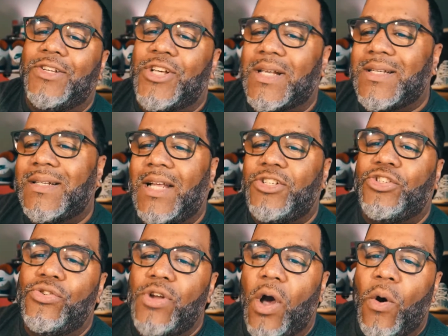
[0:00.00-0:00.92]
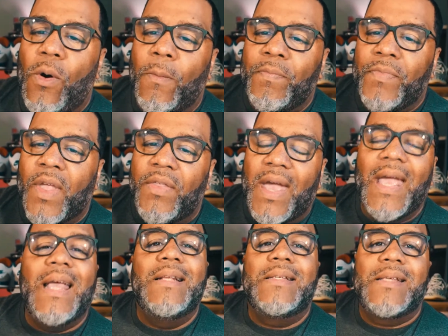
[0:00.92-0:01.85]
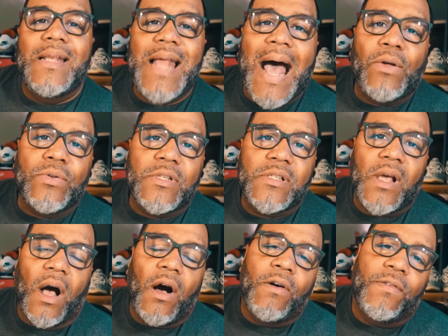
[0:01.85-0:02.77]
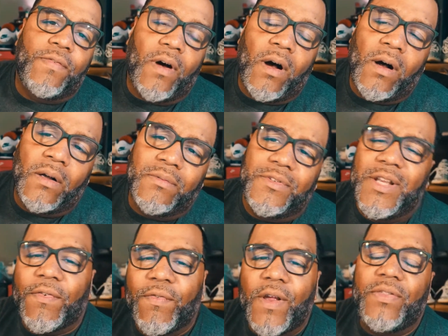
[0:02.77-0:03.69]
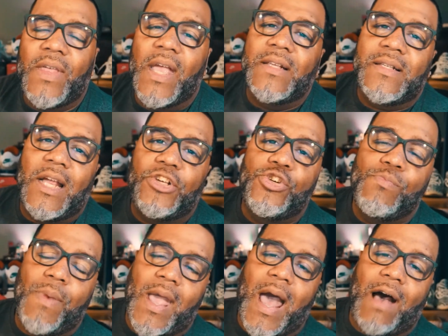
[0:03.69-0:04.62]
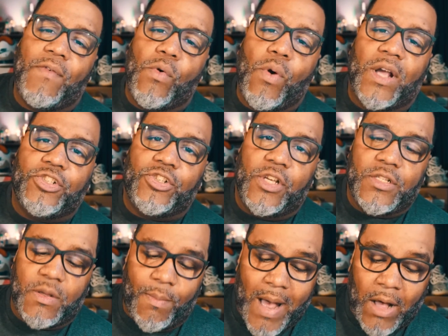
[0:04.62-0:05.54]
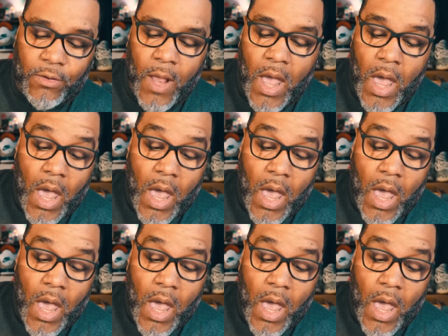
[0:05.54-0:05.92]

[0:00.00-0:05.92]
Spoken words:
just let you know the ins and outs of different things that you may have questions about.